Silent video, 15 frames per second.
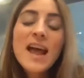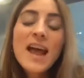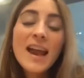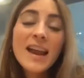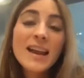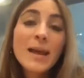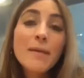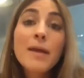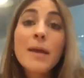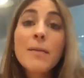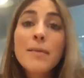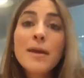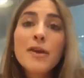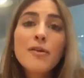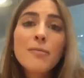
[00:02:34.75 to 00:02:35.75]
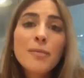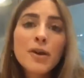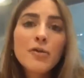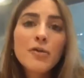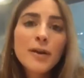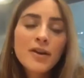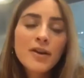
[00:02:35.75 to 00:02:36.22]
And I kept getting bigger and bigger
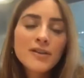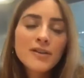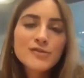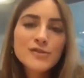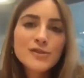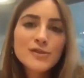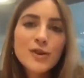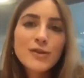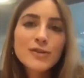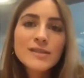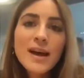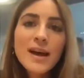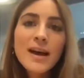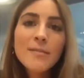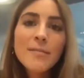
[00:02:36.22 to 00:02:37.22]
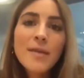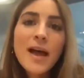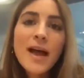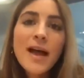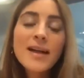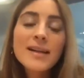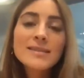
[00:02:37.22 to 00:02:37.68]
and bigger as a result.
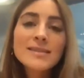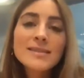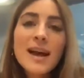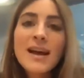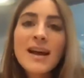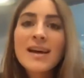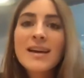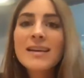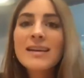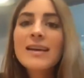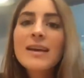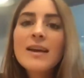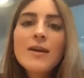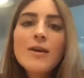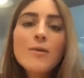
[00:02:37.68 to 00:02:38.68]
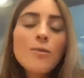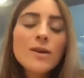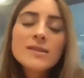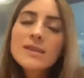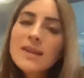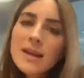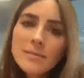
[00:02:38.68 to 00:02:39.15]
And I
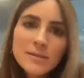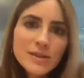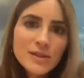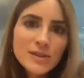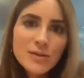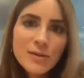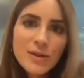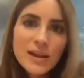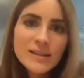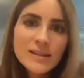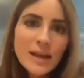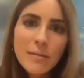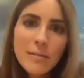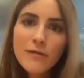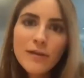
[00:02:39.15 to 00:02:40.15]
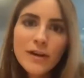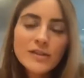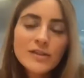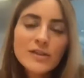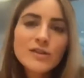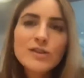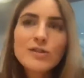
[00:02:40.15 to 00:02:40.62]
wasn't able to do things like my
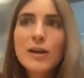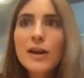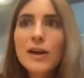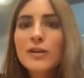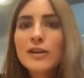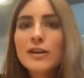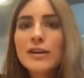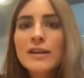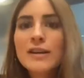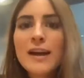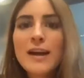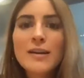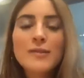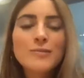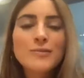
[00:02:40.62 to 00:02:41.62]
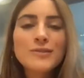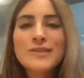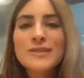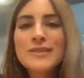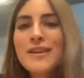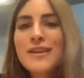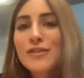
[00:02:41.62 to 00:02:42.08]
friends could do. I
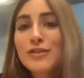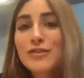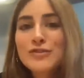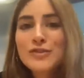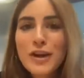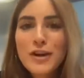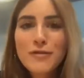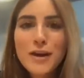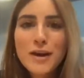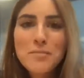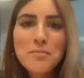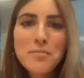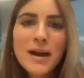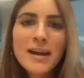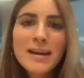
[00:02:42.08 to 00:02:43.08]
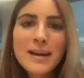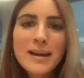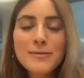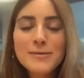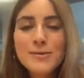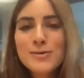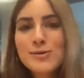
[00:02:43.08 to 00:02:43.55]
never learned how to ride a bike. I
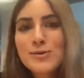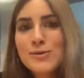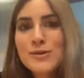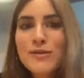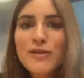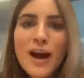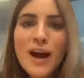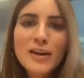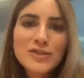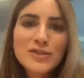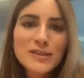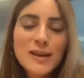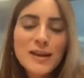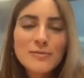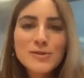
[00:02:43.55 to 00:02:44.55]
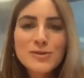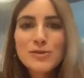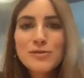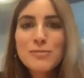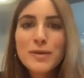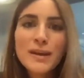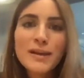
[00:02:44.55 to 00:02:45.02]
was always too self-conscious. I was
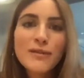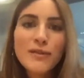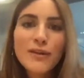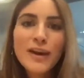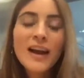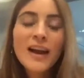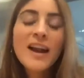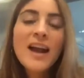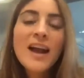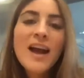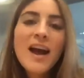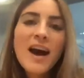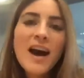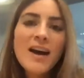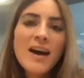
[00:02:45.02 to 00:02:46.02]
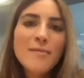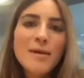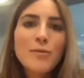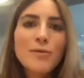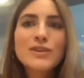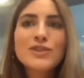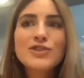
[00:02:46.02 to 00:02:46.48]
too big for it. I
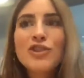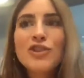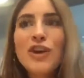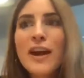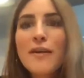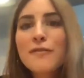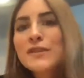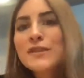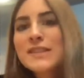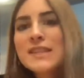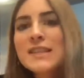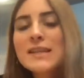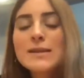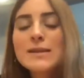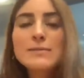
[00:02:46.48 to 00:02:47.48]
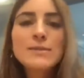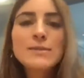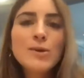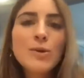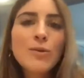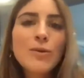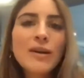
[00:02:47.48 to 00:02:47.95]
wouldn't try out for teams
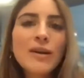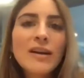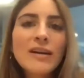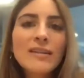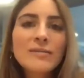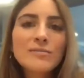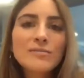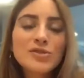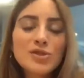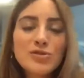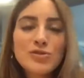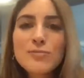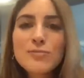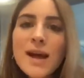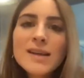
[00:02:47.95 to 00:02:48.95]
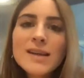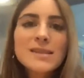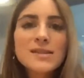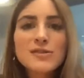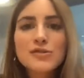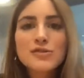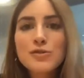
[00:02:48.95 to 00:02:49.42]
or do
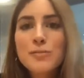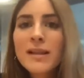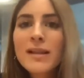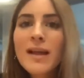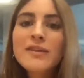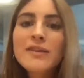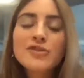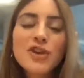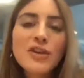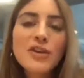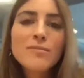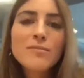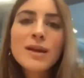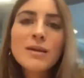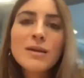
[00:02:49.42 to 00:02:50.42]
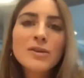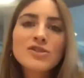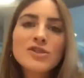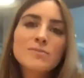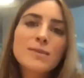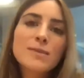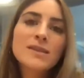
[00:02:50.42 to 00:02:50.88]
gymnastics or do ballet or try the monkey bars
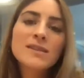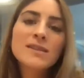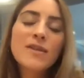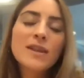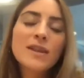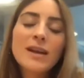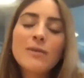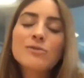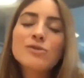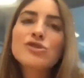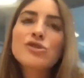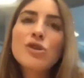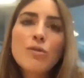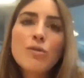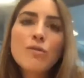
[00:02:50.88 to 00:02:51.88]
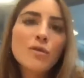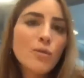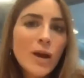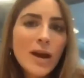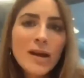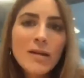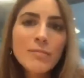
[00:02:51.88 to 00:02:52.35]
just because I felt like I was so
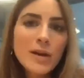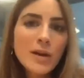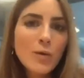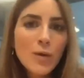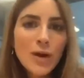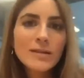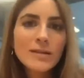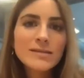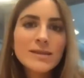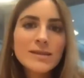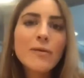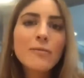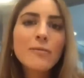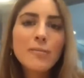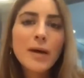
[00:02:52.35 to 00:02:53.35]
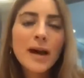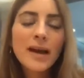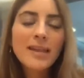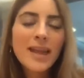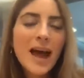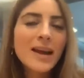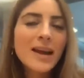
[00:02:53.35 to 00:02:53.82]
overweight and being weighed down by
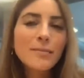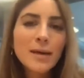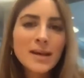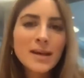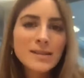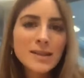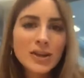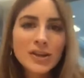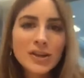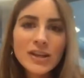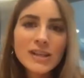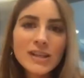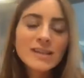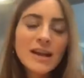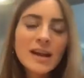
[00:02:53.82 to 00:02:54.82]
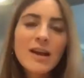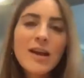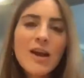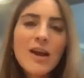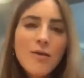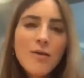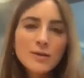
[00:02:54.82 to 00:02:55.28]
that and my insecurities. And I
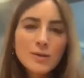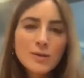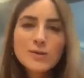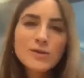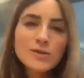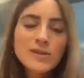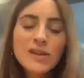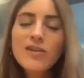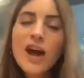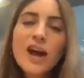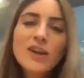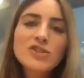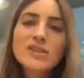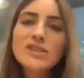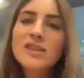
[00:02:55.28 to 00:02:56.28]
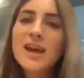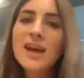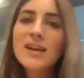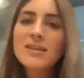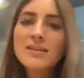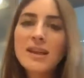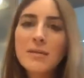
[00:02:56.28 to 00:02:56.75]
was always too self-conscious that
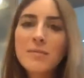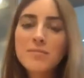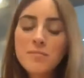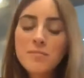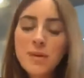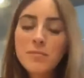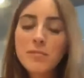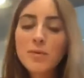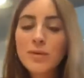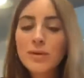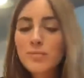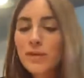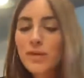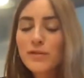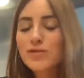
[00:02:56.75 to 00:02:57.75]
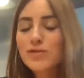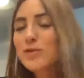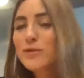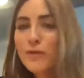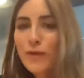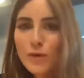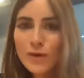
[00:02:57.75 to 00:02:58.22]
like people would be
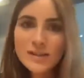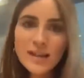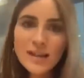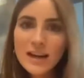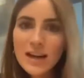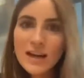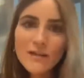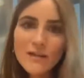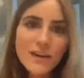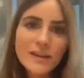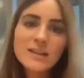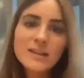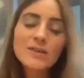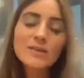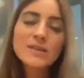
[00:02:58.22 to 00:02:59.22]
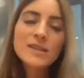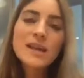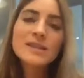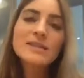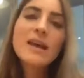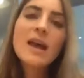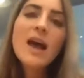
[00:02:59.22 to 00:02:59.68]
too focused on it if I did those
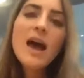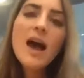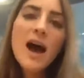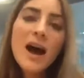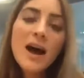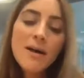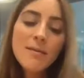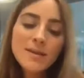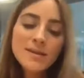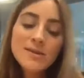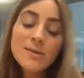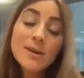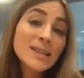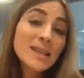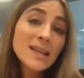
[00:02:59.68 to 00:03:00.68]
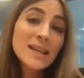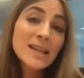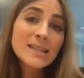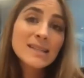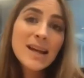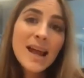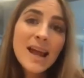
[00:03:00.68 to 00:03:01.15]
things. And so I
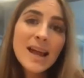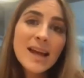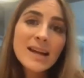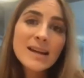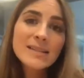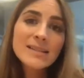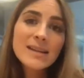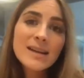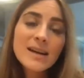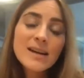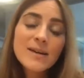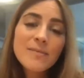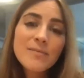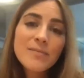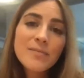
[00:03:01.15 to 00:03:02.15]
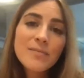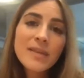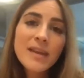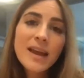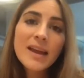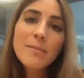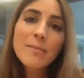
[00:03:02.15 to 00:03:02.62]
didn't. And
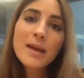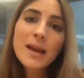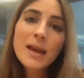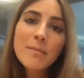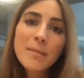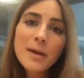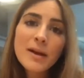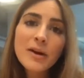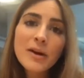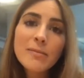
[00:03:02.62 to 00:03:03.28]
I kept getting bigger.